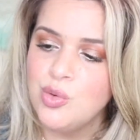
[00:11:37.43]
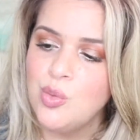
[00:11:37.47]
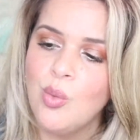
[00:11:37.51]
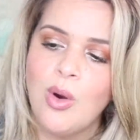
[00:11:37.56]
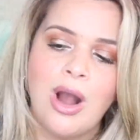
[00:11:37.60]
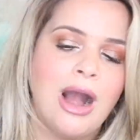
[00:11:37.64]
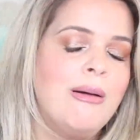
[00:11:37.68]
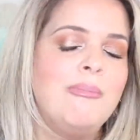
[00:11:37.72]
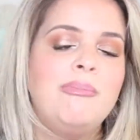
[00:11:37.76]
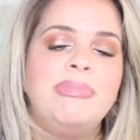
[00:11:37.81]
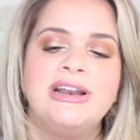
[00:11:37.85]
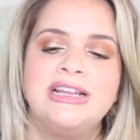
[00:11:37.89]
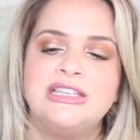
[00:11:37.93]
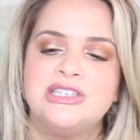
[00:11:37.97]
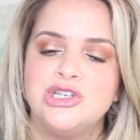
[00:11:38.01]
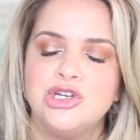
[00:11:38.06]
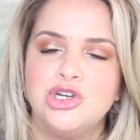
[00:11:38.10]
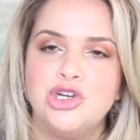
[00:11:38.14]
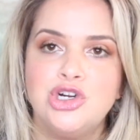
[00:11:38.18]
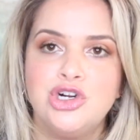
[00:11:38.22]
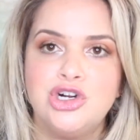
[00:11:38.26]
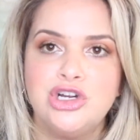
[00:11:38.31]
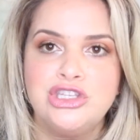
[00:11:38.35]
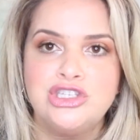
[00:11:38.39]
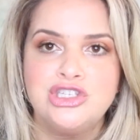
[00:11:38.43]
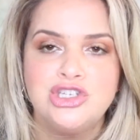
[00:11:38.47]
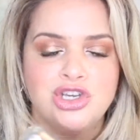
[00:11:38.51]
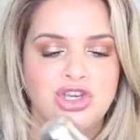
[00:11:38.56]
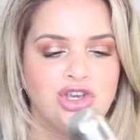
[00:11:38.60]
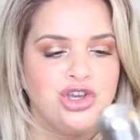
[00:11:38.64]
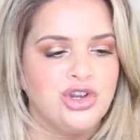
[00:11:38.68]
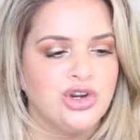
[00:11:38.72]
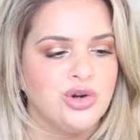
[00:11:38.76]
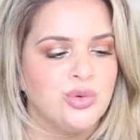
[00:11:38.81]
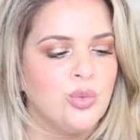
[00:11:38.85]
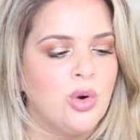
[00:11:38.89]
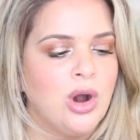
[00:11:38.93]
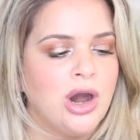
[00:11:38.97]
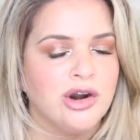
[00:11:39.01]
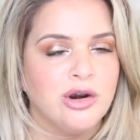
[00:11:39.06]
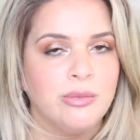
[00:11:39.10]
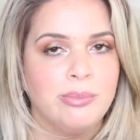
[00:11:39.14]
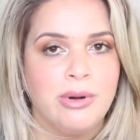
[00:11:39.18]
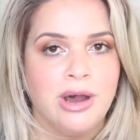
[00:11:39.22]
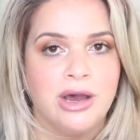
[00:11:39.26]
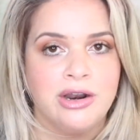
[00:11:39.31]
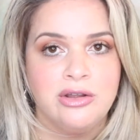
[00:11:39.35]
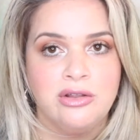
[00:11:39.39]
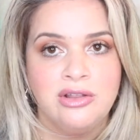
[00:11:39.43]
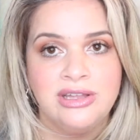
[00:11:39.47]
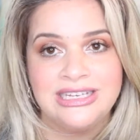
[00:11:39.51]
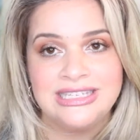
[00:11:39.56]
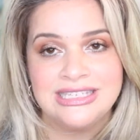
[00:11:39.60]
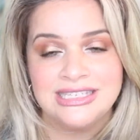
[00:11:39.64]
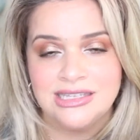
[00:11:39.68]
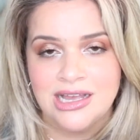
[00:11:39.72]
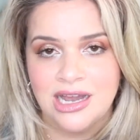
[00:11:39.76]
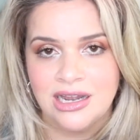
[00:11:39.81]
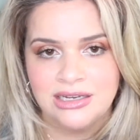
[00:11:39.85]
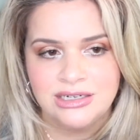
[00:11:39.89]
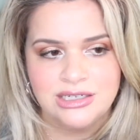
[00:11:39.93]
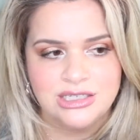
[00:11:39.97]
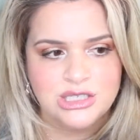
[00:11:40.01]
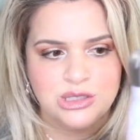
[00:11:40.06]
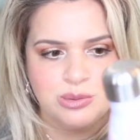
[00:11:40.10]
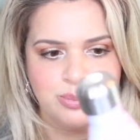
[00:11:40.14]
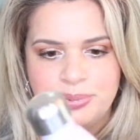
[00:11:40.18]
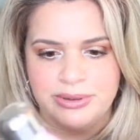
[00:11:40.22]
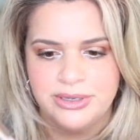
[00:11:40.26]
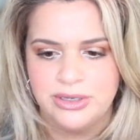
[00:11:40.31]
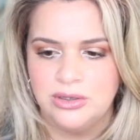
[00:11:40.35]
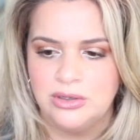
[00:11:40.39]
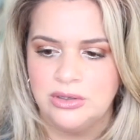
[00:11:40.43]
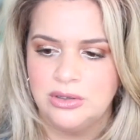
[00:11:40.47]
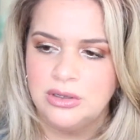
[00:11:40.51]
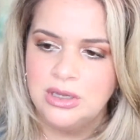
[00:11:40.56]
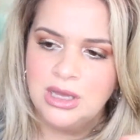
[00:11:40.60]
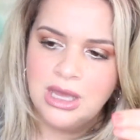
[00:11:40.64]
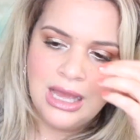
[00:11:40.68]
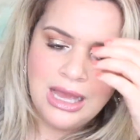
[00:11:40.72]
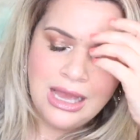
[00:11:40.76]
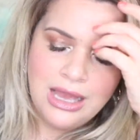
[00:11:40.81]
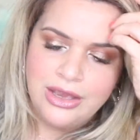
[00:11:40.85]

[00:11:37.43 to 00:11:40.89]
want but it's a good secure water bottle it's not gonna spill